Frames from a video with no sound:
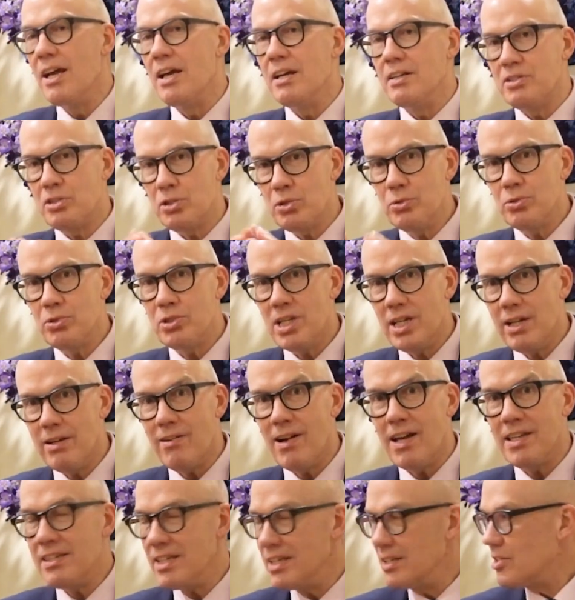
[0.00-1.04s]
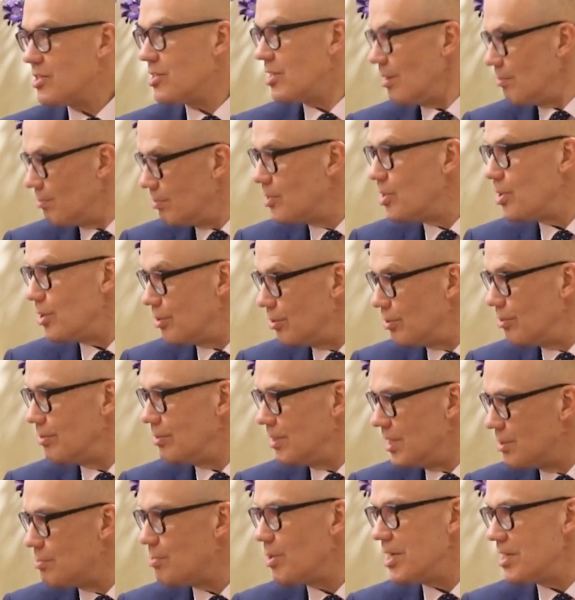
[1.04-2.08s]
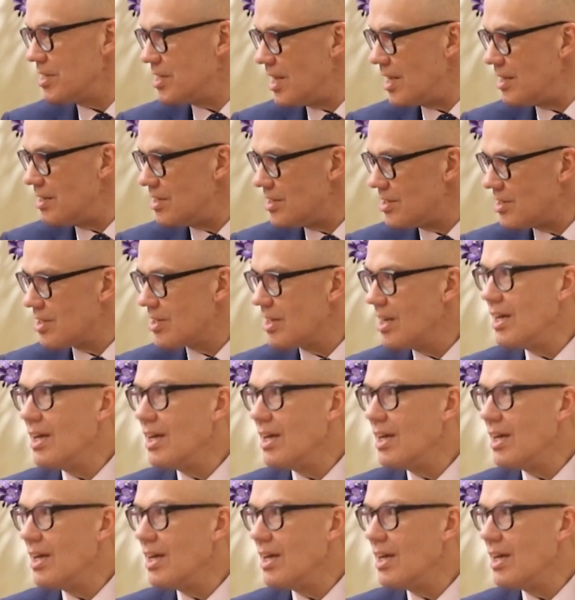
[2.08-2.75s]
Schools here, I think some do, is my sense.